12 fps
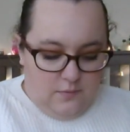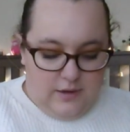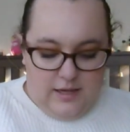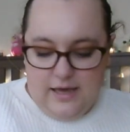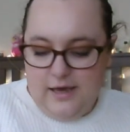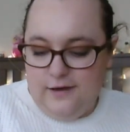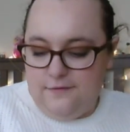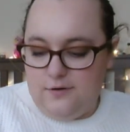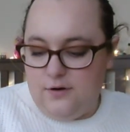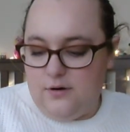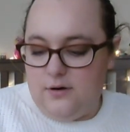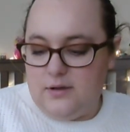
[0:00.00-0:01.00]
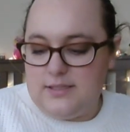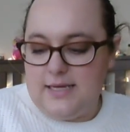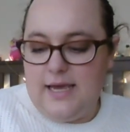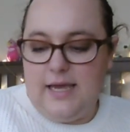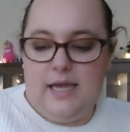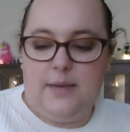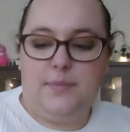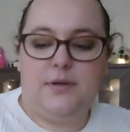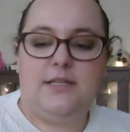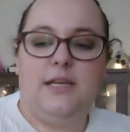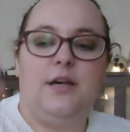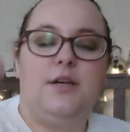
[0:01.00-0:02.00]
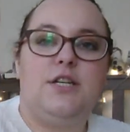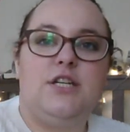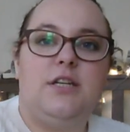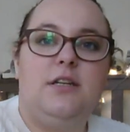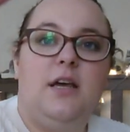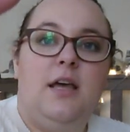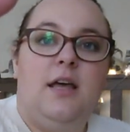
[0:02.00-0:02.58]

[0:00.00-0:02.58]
We have got a body lotion,